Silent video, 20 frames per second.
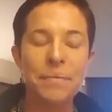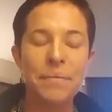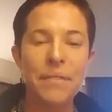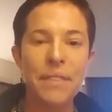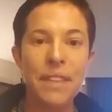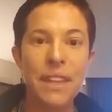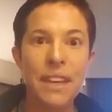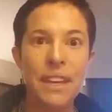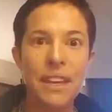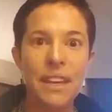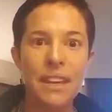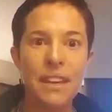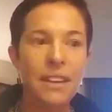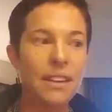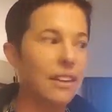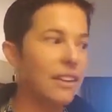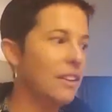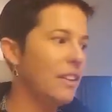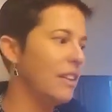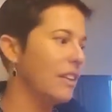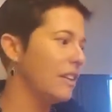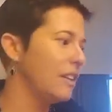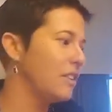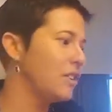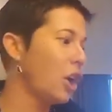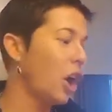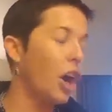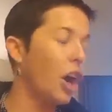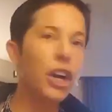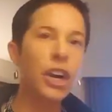the
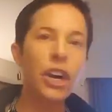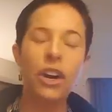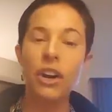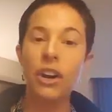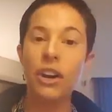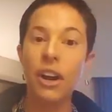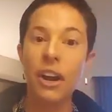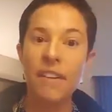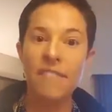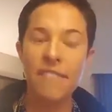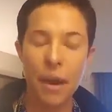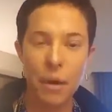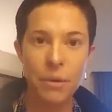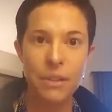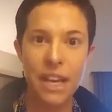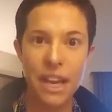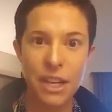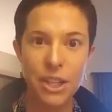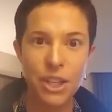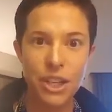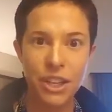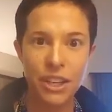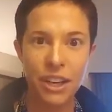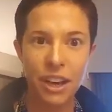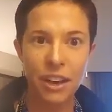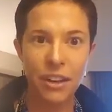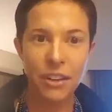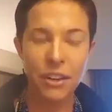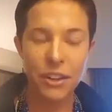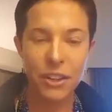darker foundation
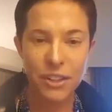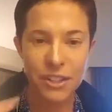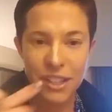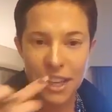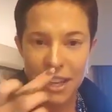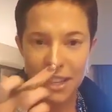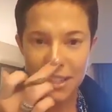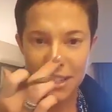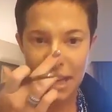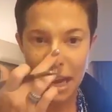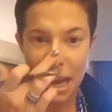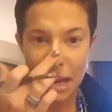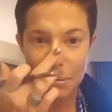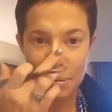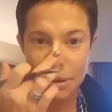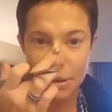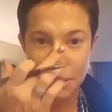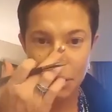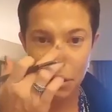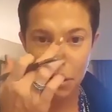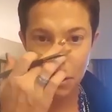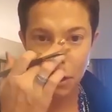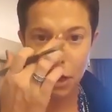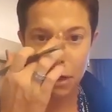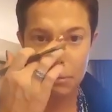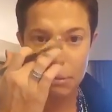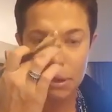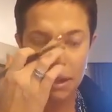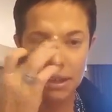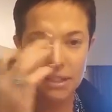colors as time has gone
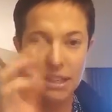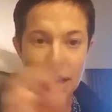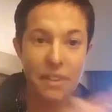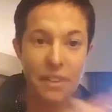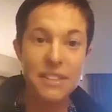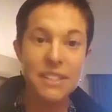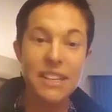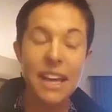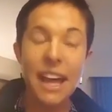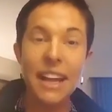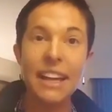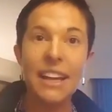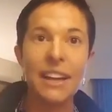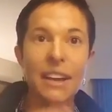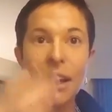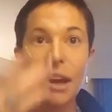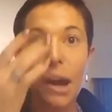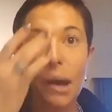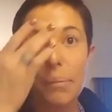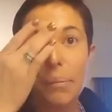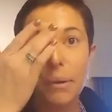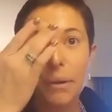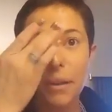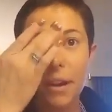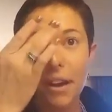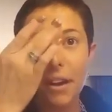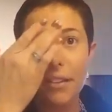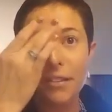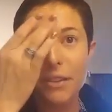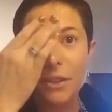on, because I've sat at a couple
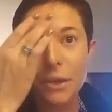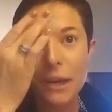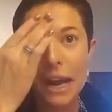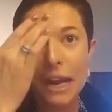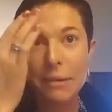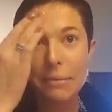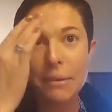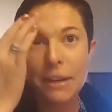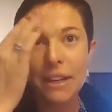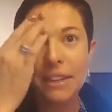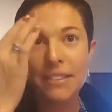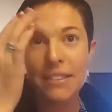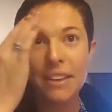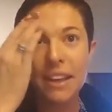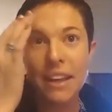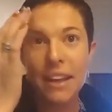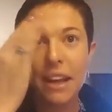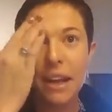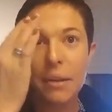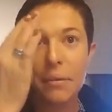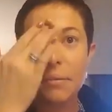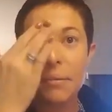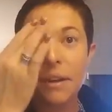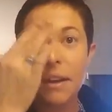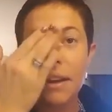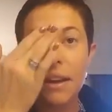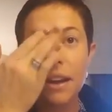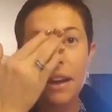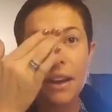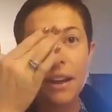of track meets and I'm
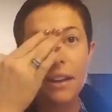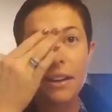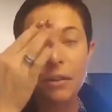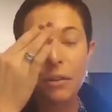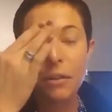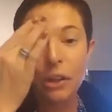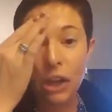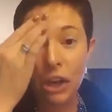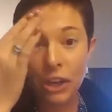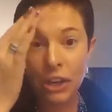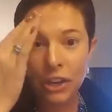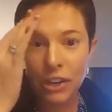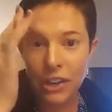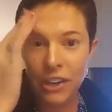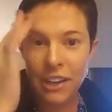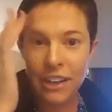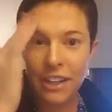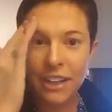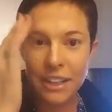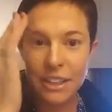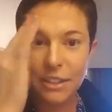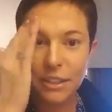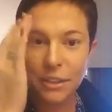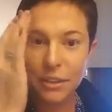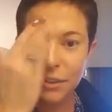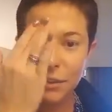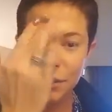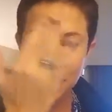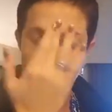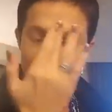no longer an
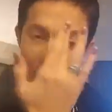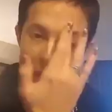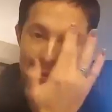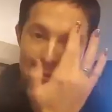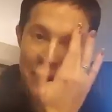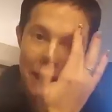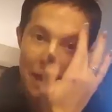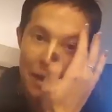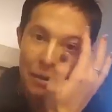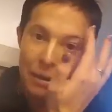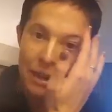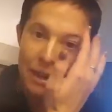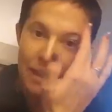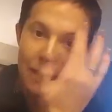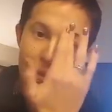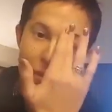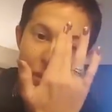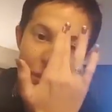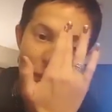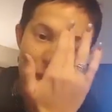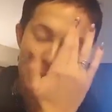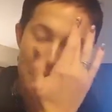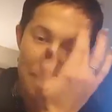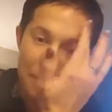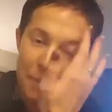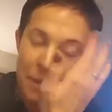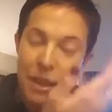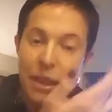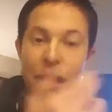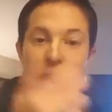N2, I'm now an N3.
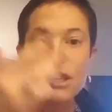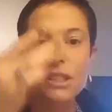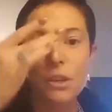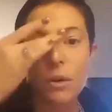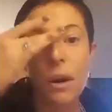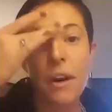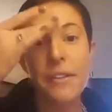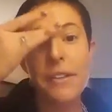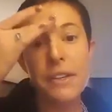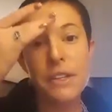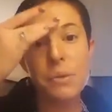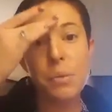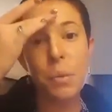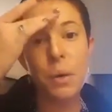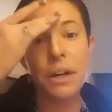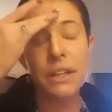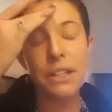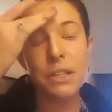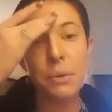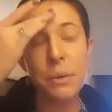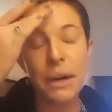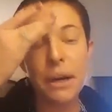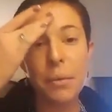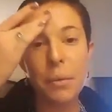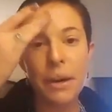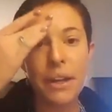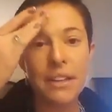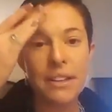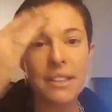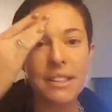So on this What to Wear
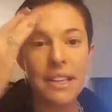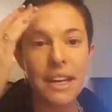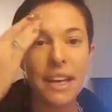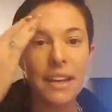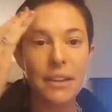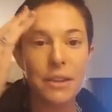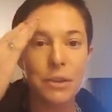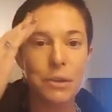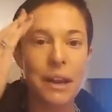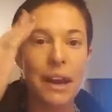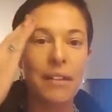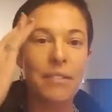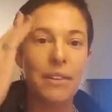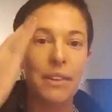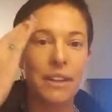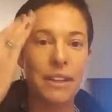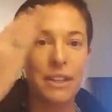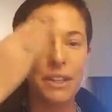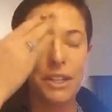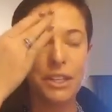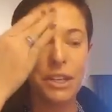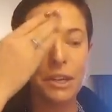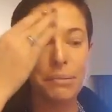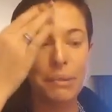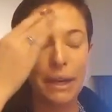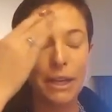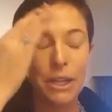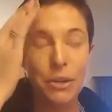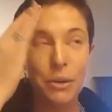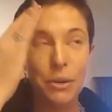Wednesday, the travel edition,
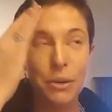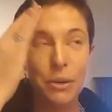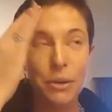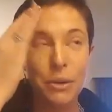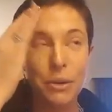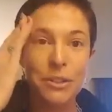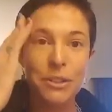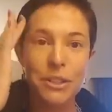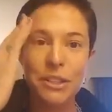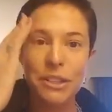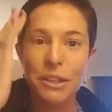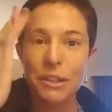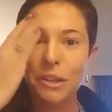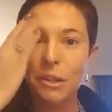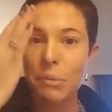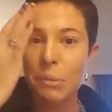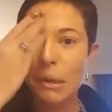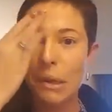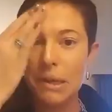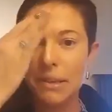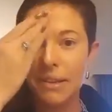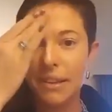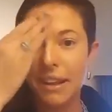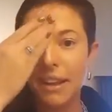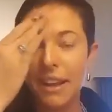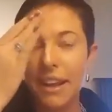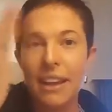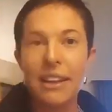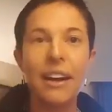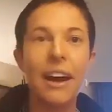my choices are just a bit,
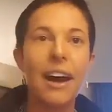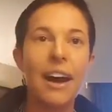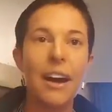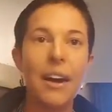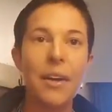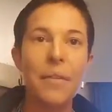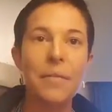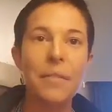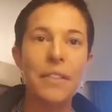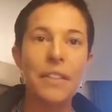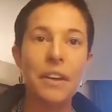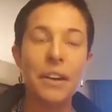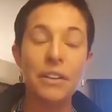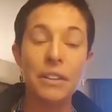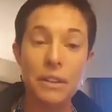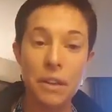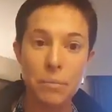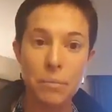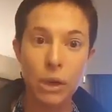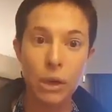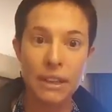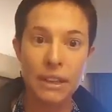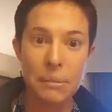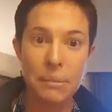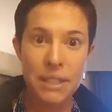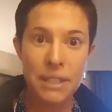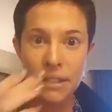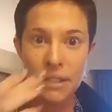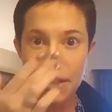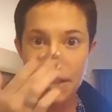they're more
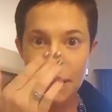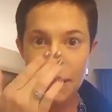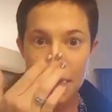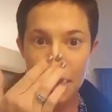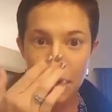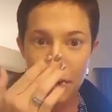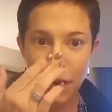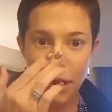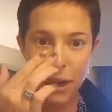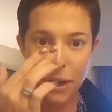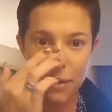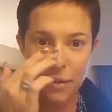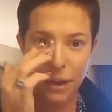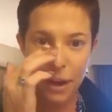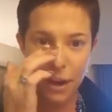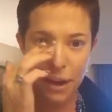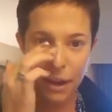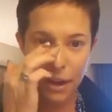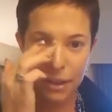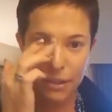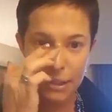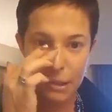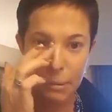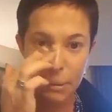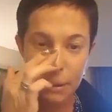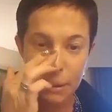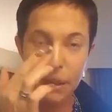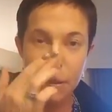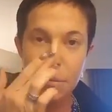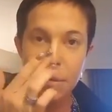limited than they are
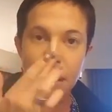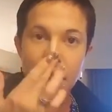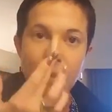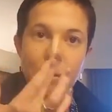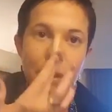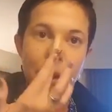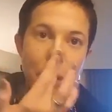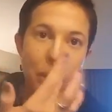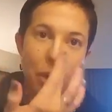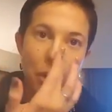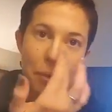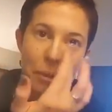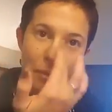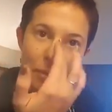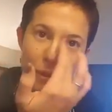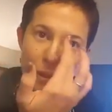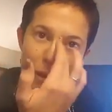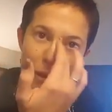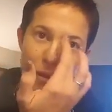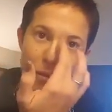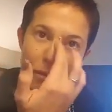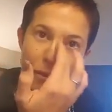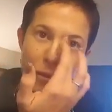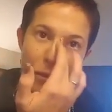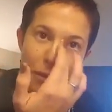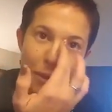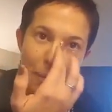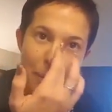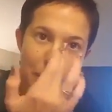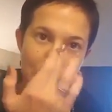typically when I'm at home in front of the
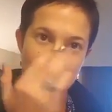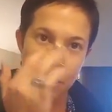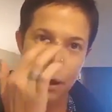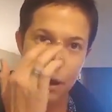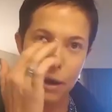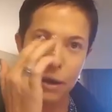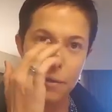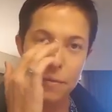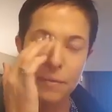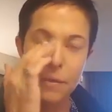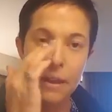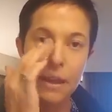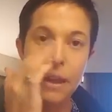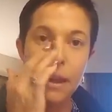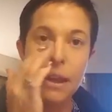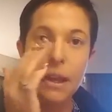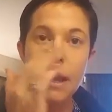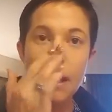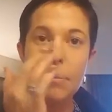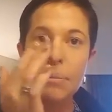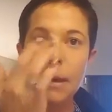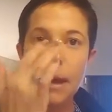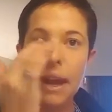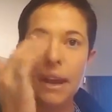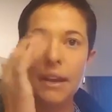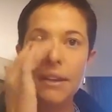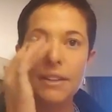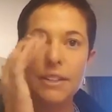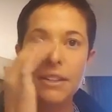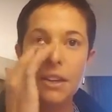full repertoire. But
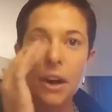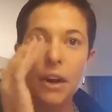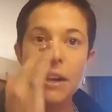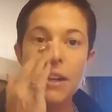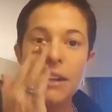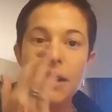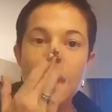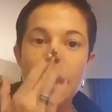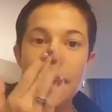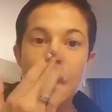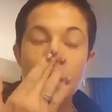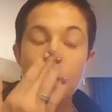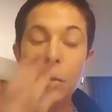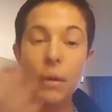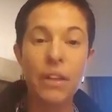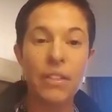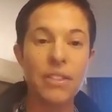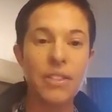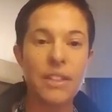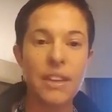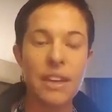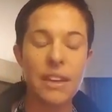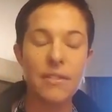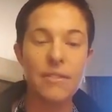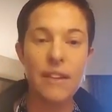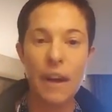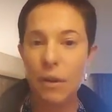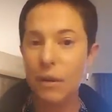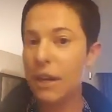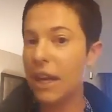I started then with the
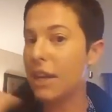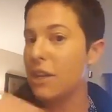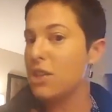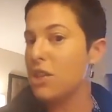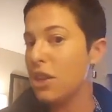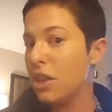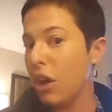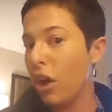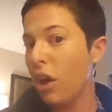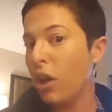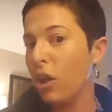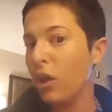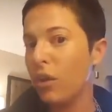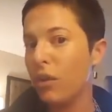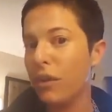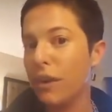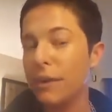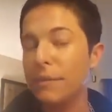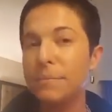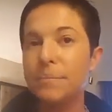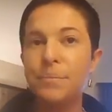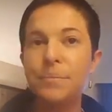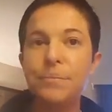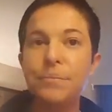foundation all over.